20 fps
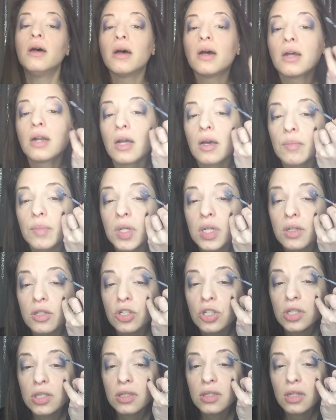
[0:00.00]
And I'm going to
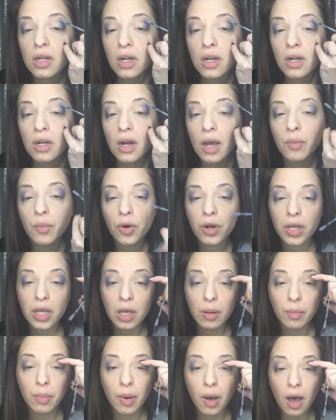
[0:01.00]
just start, I'm working
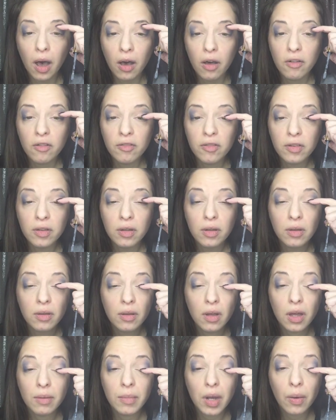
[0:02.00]
above.
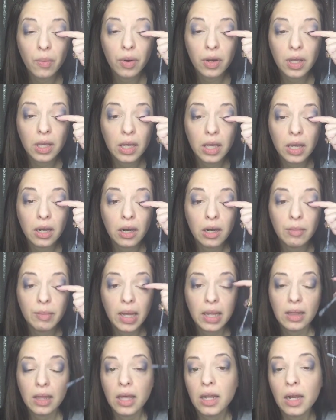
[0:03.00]
I'm not working here on
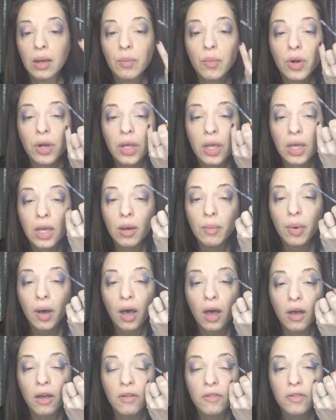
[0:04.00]
my lid, I'm working
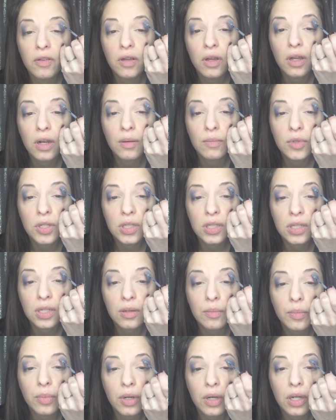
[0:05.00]
above, and I'm just
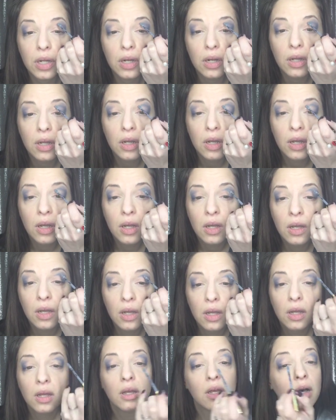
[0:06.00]
going to put
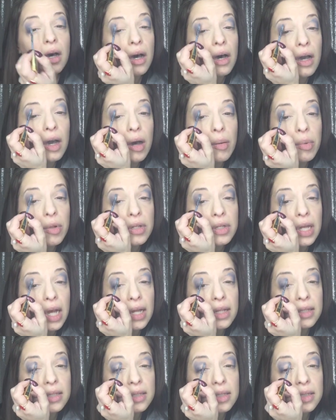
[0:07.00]
a couple
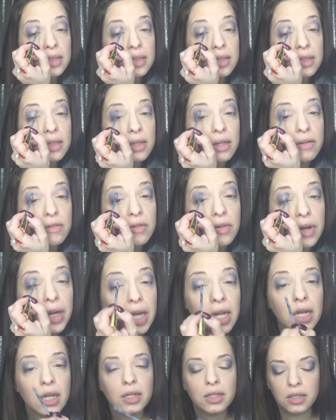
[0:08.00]
dots of
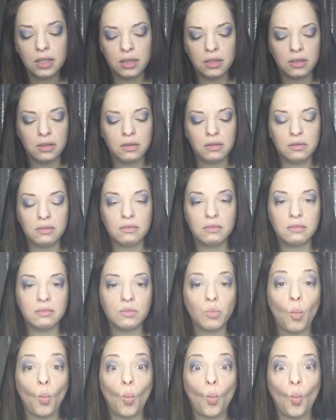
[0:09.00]
granite
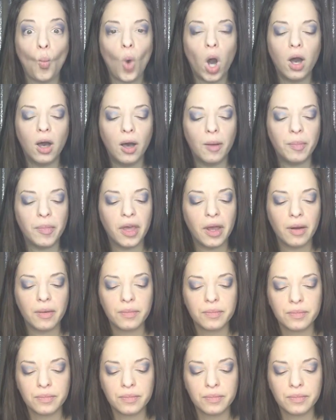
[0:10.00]
up there.